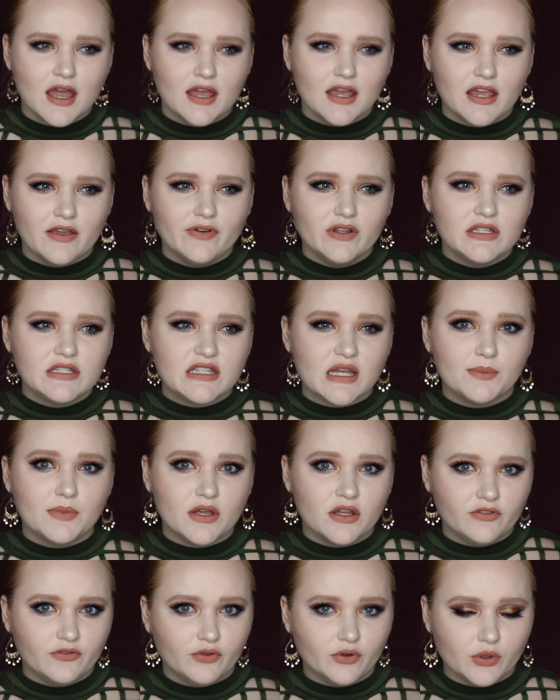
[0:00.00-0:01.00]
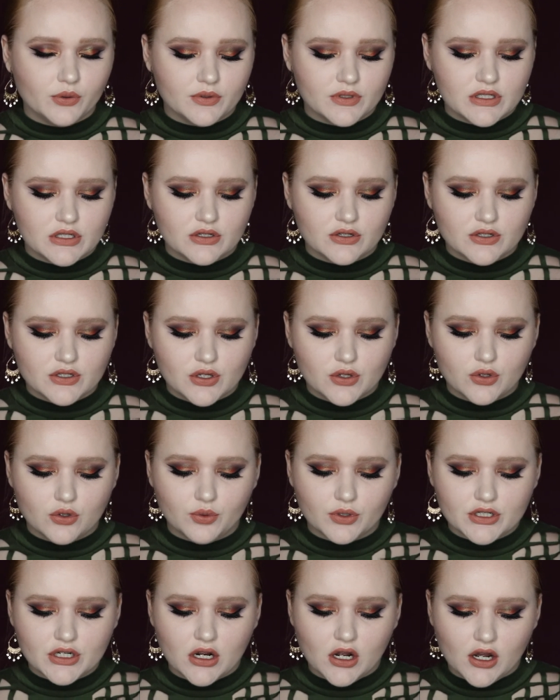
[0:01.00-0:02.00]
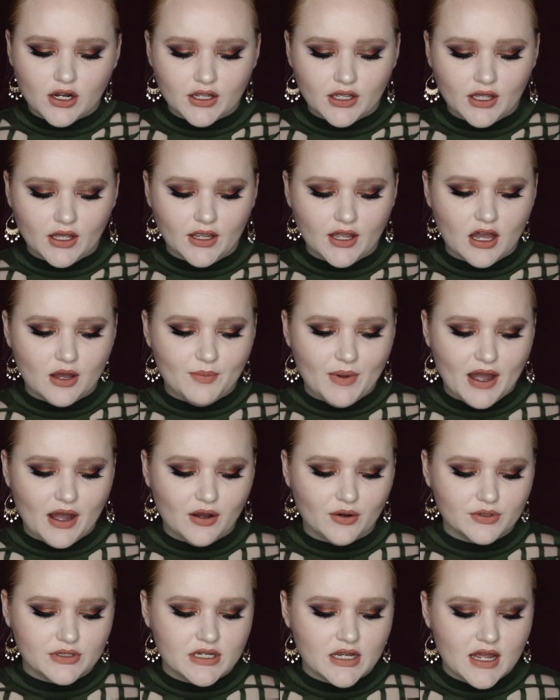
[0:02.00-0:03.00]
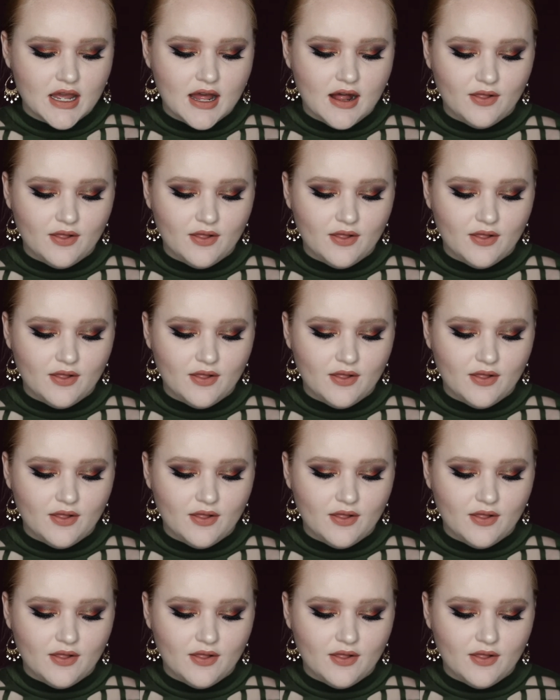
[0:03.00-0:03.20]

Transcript: even some influencers who were talking about